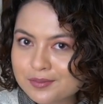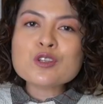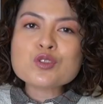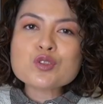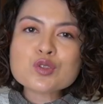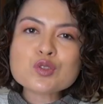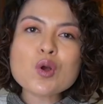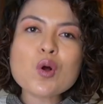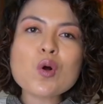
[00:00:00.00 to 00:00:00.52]

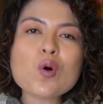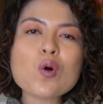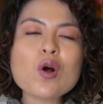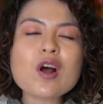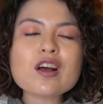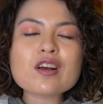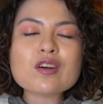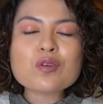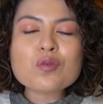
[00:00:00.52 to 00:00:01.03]

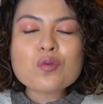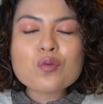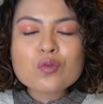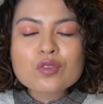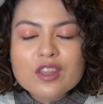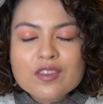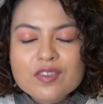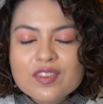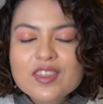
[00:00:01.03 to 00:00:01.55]
So
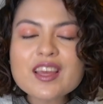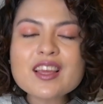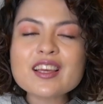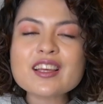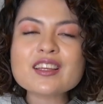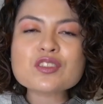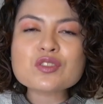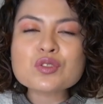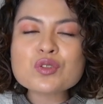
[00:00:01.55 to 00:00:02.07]
the thing
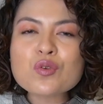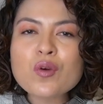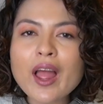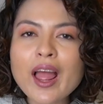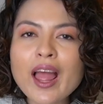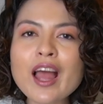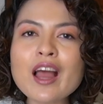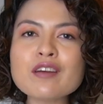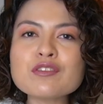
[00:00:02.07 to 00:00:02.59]
is, you
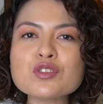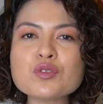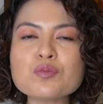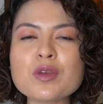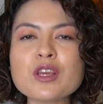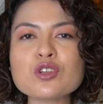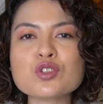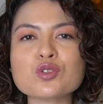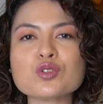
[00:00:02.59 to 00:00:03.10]
have to
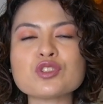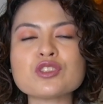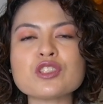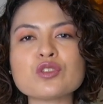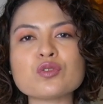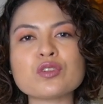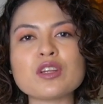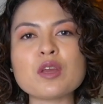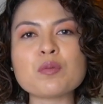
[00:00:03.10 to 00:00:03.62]
make sure
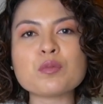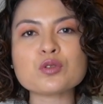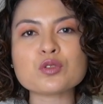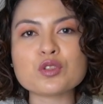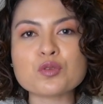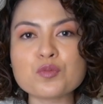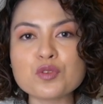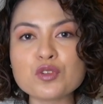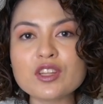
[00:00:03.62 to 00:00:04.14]
that you're able to
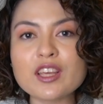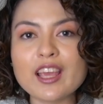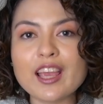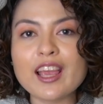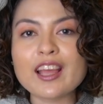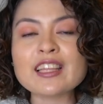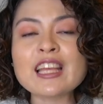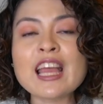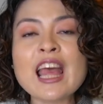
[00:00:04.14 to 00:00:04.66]

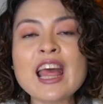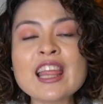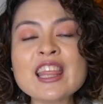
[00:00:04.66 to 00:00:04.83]
communicate